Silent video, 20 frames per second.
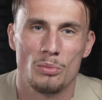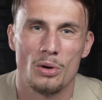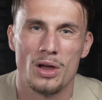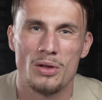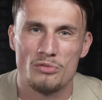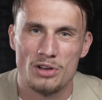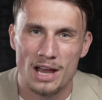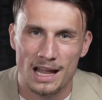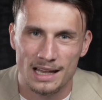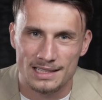But
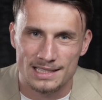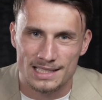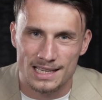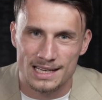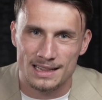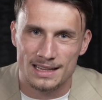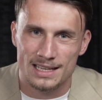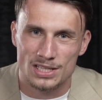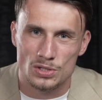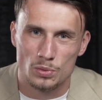in
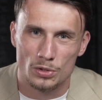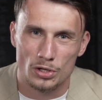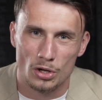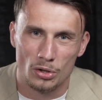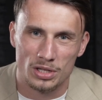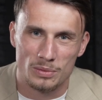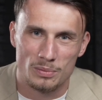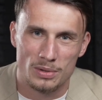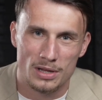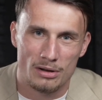reality, this would
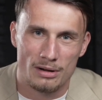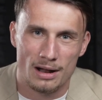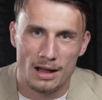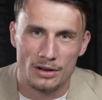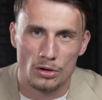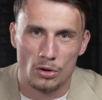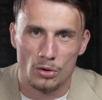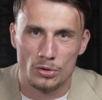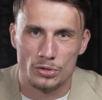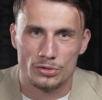only be
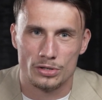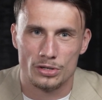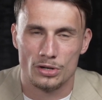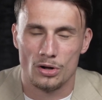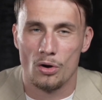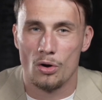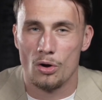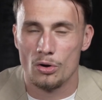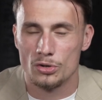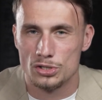around 100
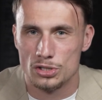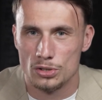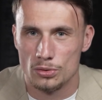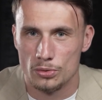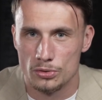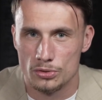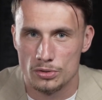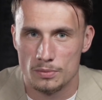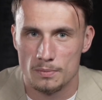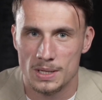or
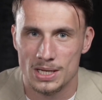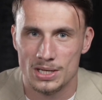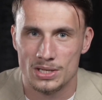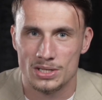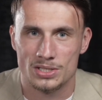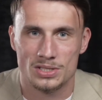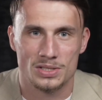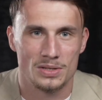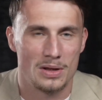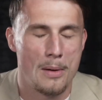200
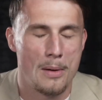meters